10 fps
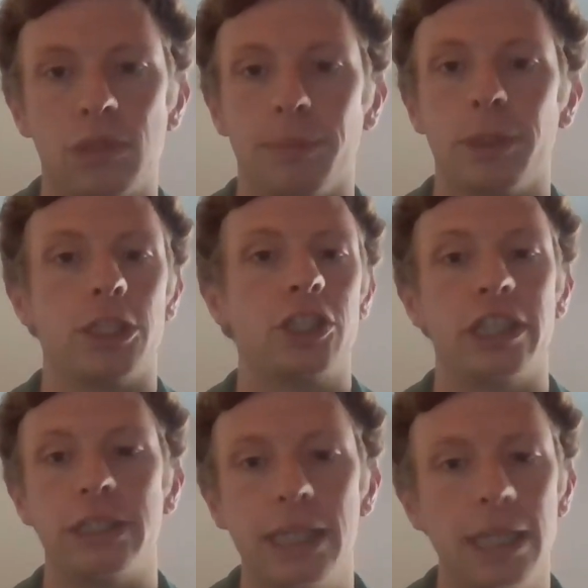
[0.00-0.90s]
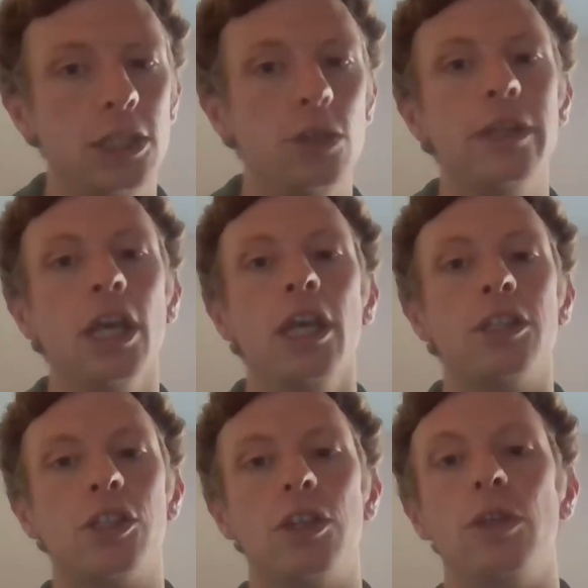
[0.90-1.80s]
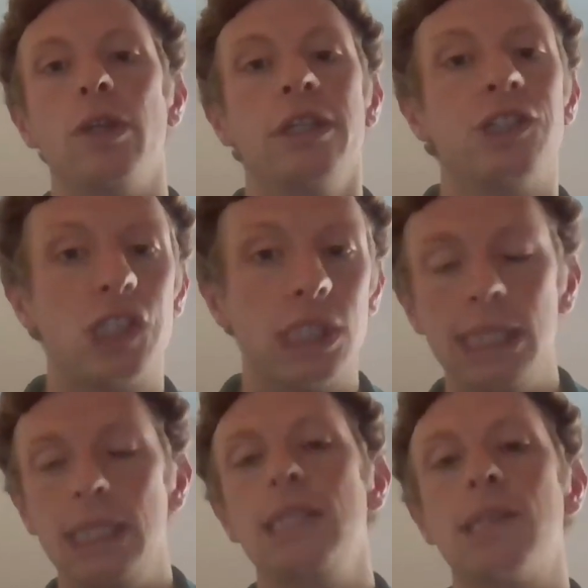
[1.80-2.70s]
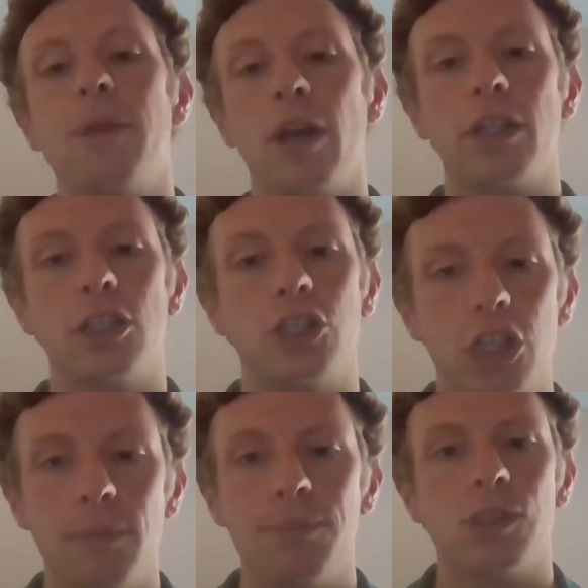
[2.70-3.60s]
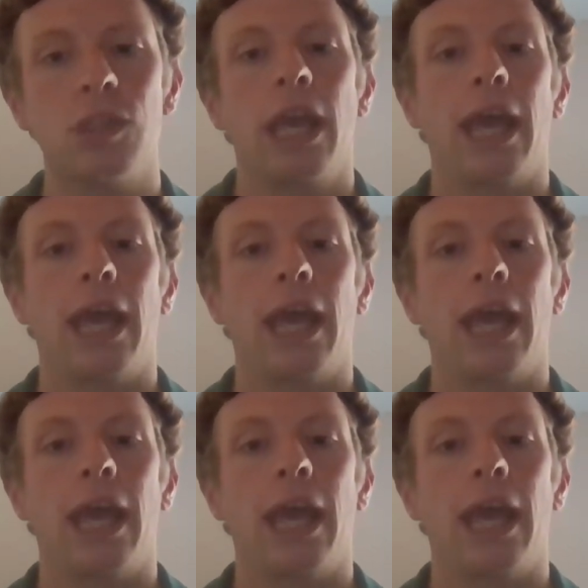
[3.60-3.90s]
The British continued to seize American ships